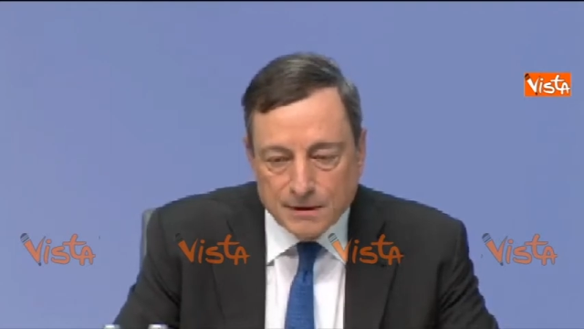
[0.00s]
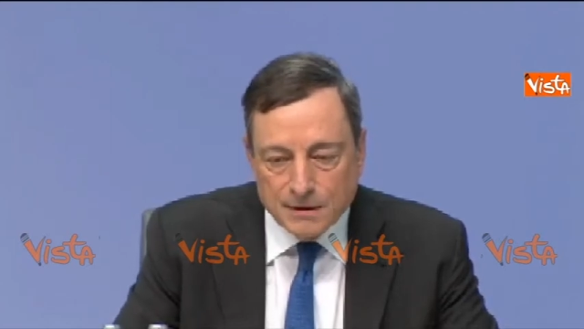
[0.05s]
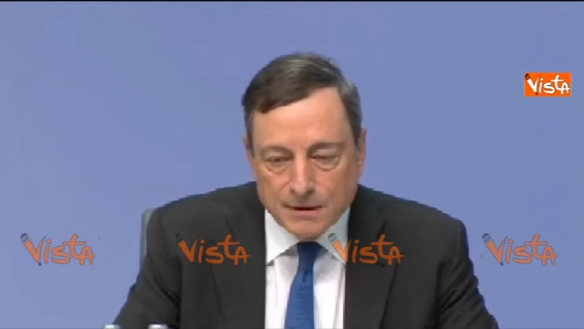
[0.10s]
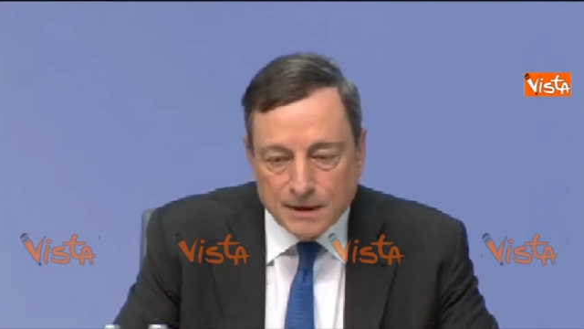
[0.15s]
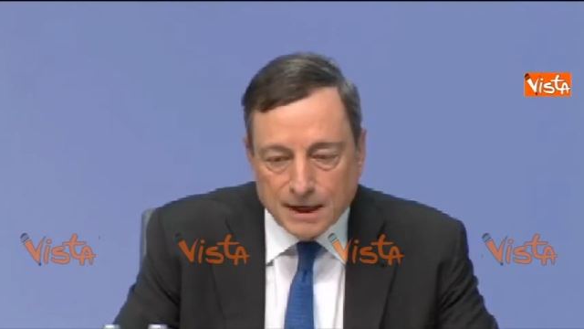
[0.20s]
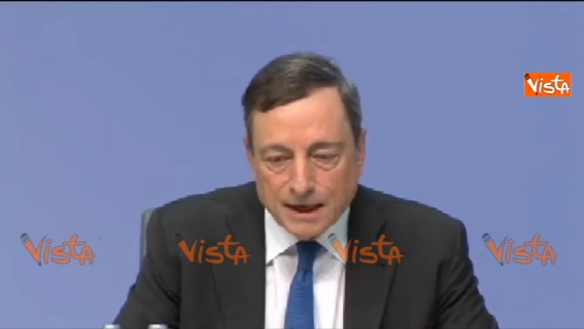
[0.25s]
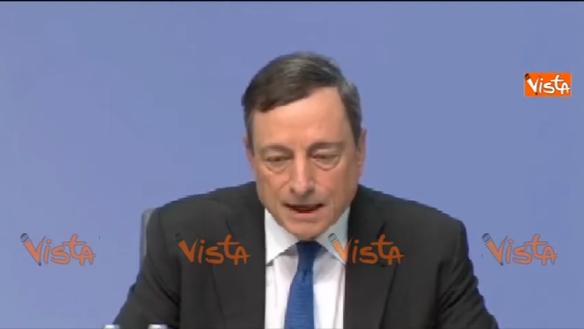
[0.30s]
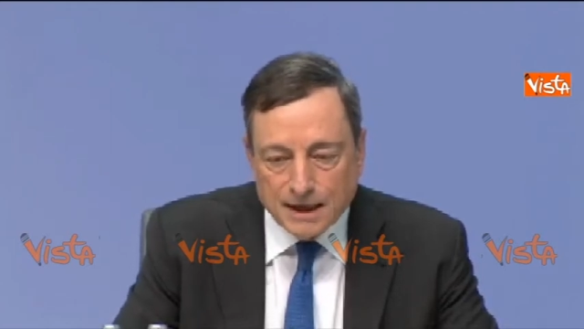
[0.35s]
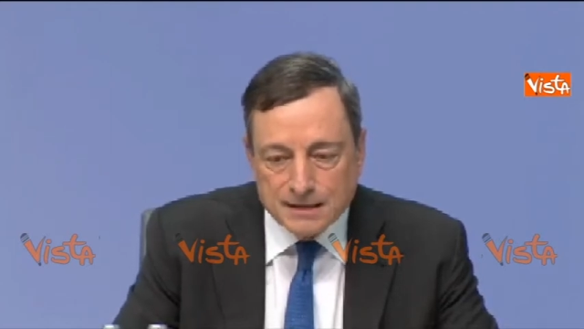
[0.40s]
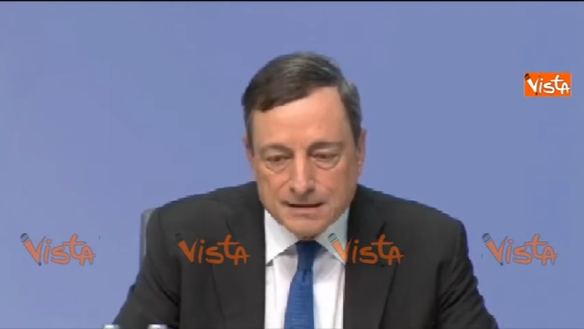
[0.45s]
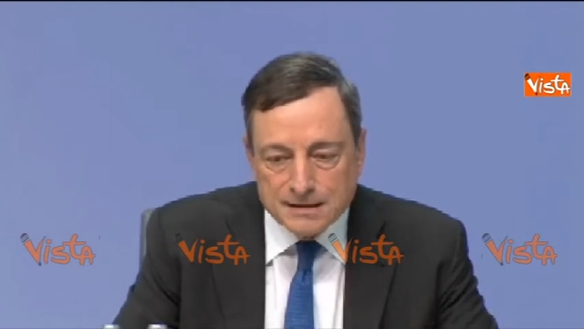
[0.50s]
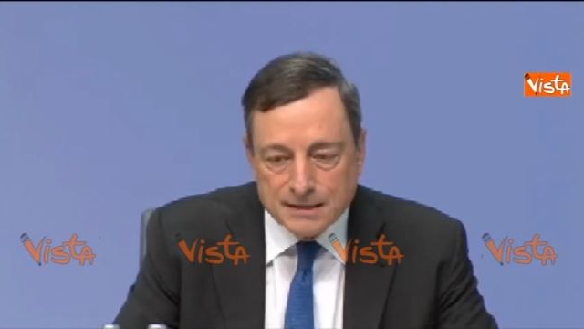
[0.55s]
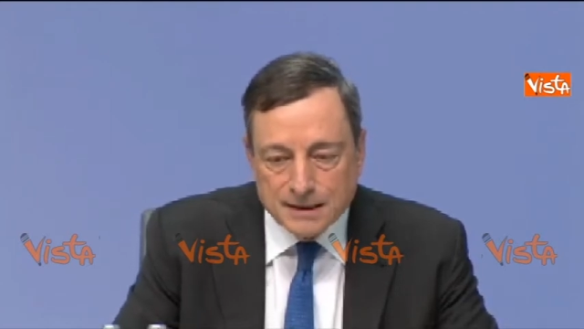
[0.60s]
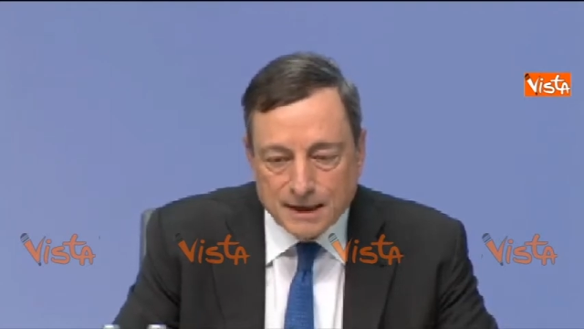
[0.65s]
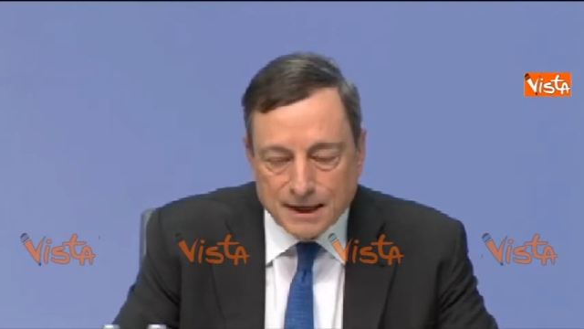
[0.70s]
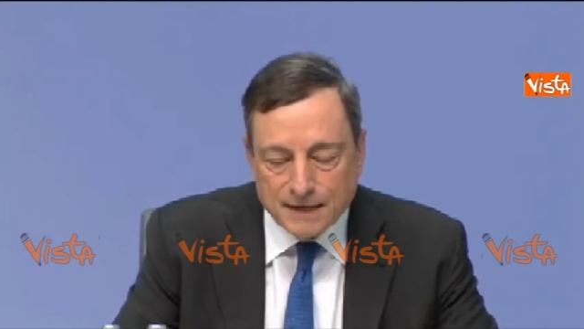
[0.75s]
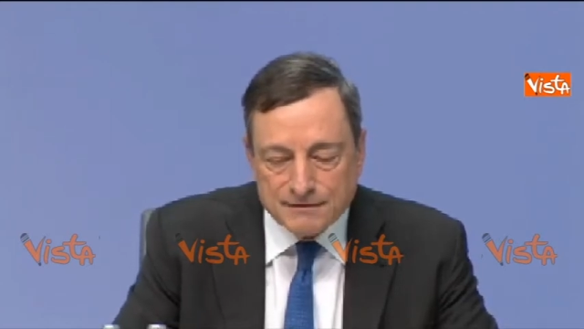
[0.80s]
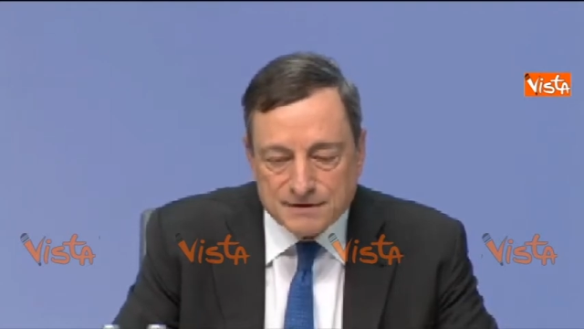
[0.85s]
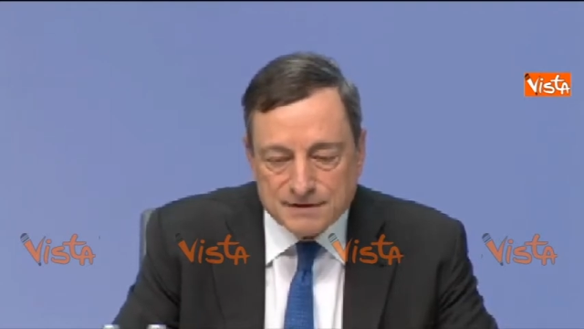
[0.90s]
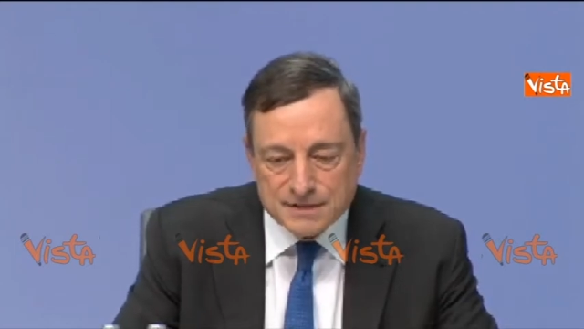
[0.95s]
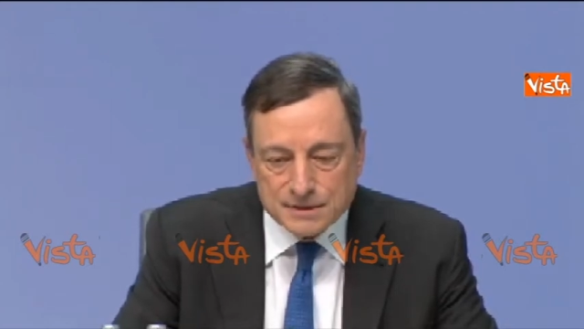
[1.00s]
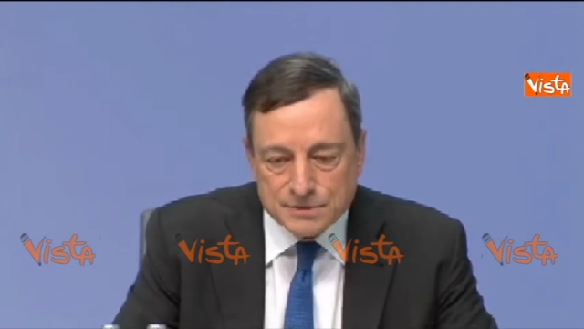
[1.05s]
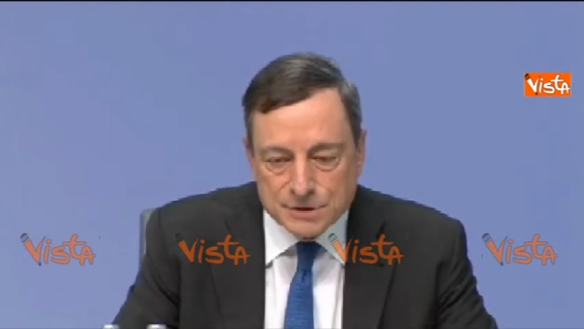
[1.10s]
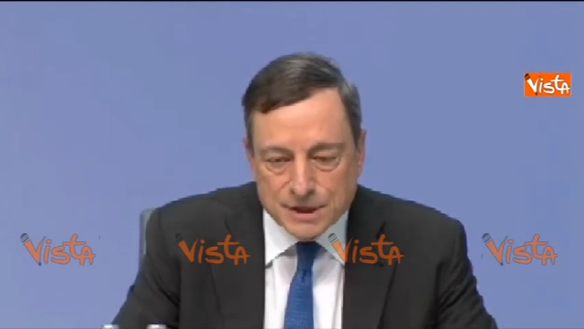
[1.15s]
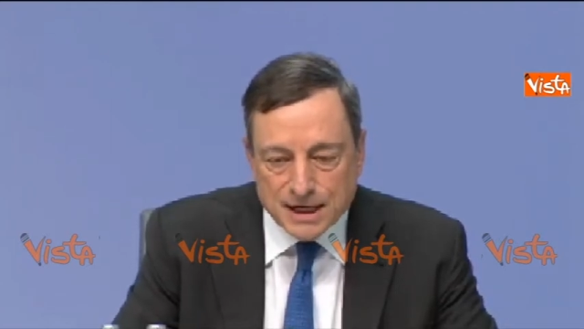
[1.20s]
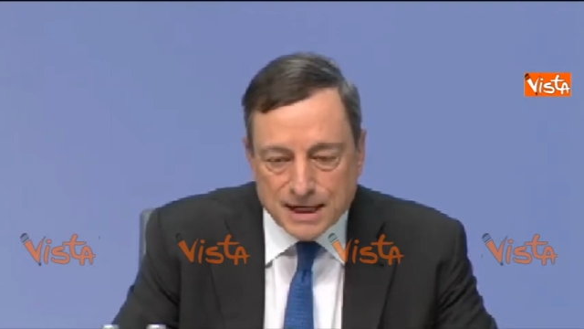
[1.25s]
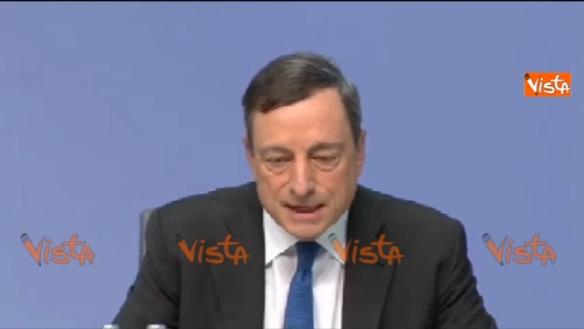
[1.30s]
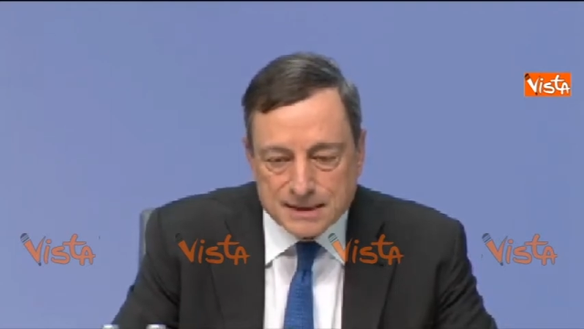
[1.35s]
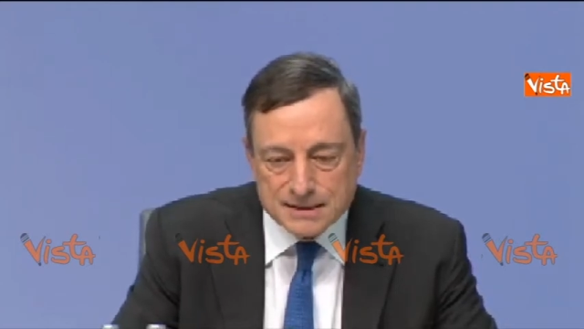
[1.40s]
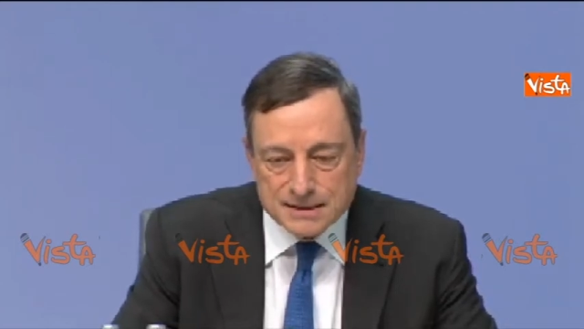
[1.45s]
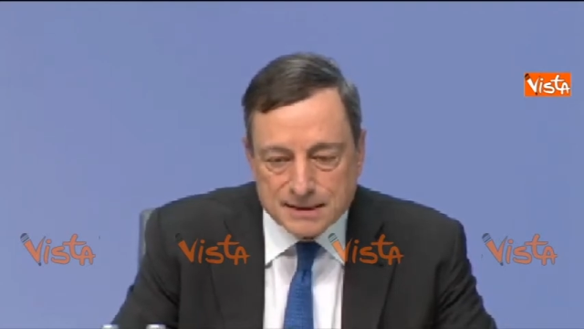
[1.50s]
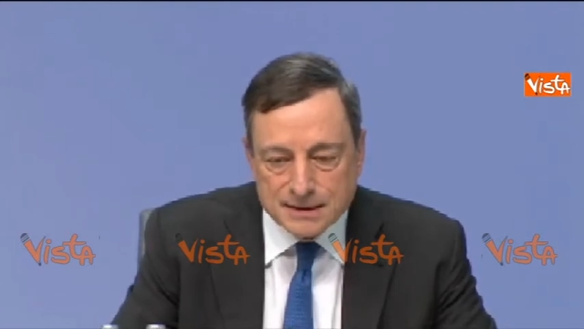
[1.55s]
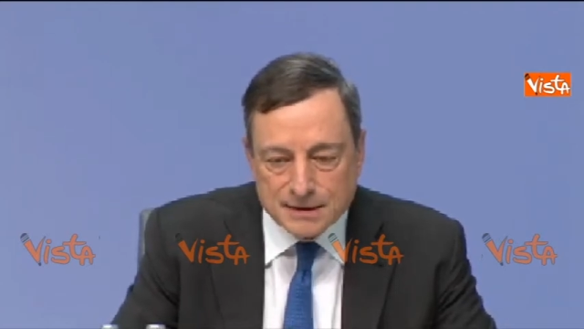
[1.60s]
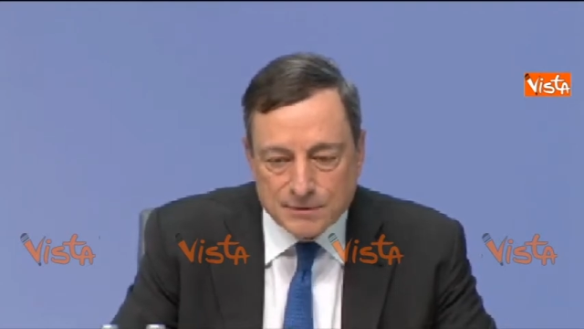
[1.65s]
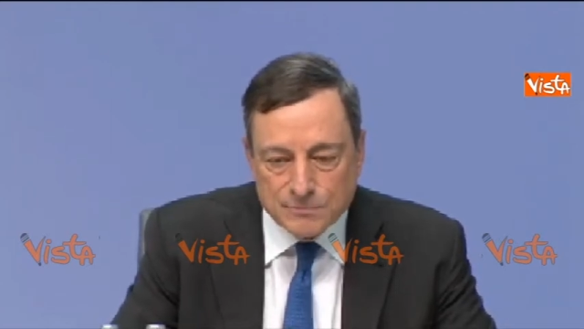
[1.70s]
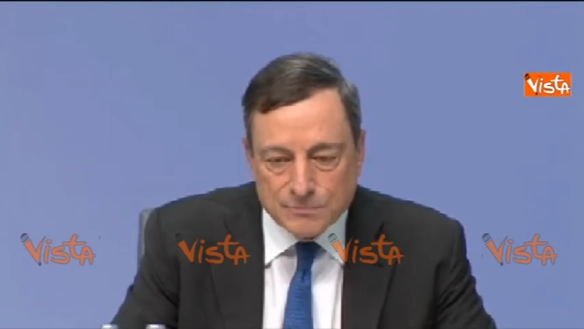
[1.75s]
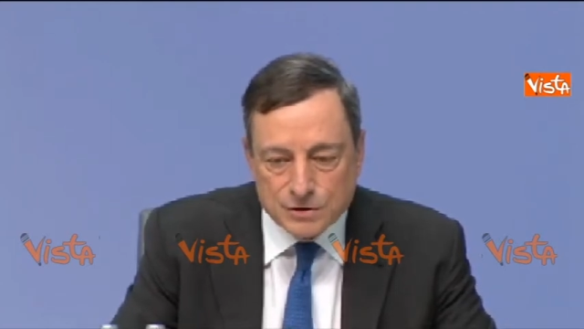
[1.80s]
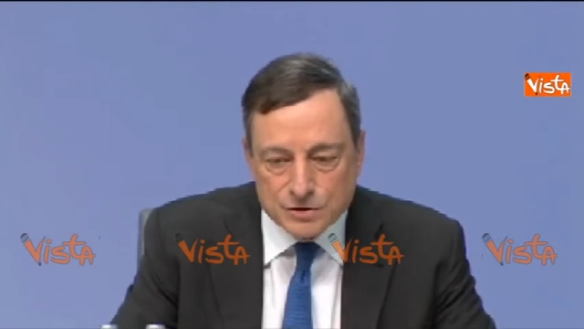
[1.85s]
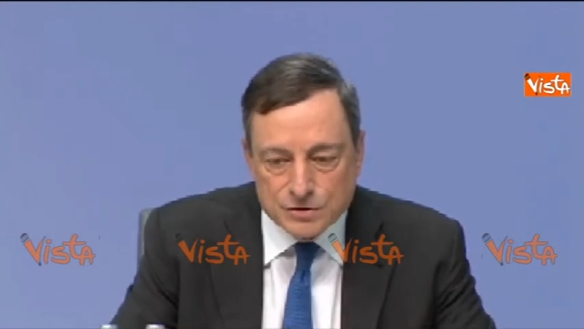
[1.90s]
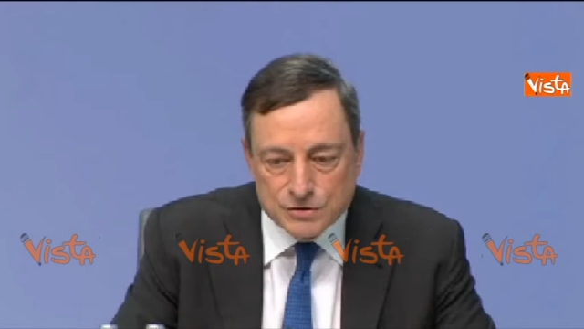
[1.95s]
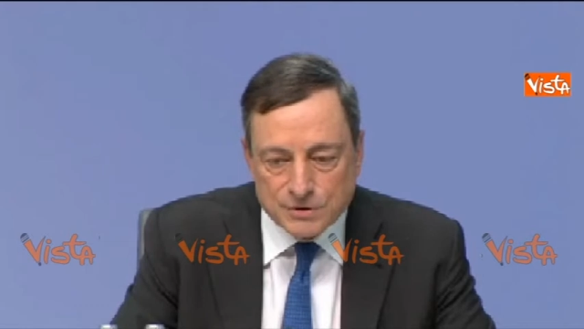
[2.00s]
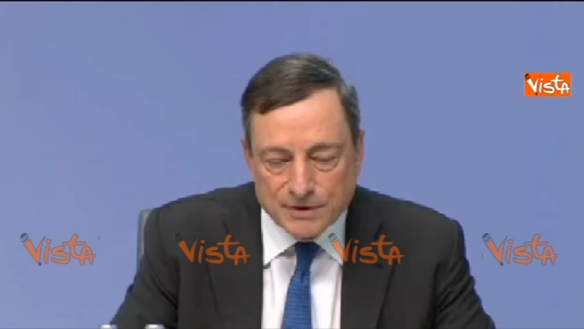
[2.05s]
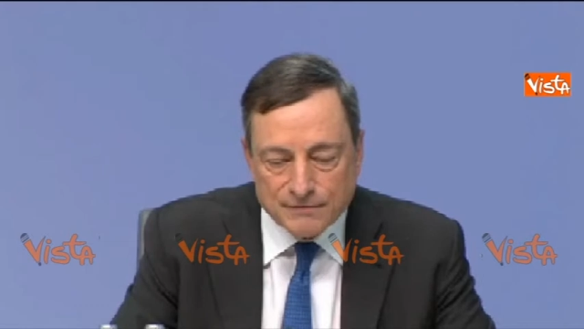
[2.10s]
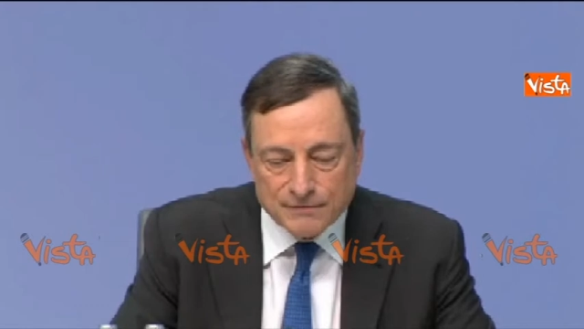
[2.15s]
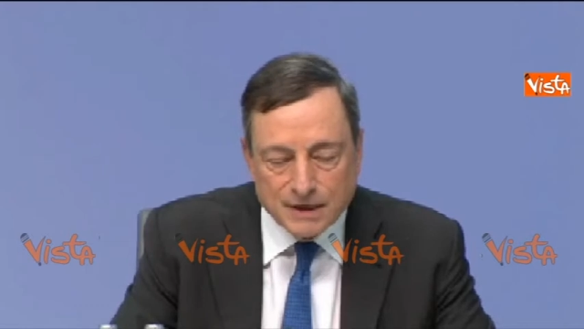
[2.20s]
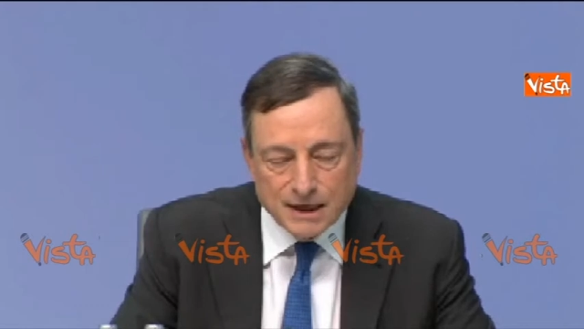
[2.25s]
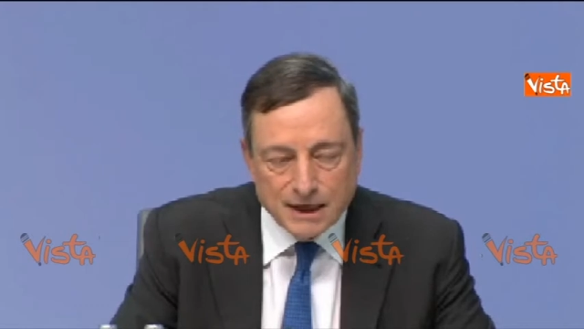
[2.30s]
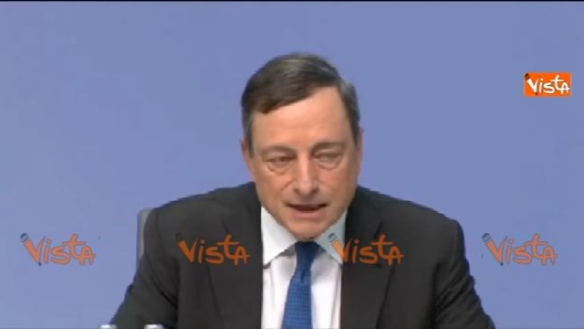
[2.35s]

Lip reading: that have suggested that we should have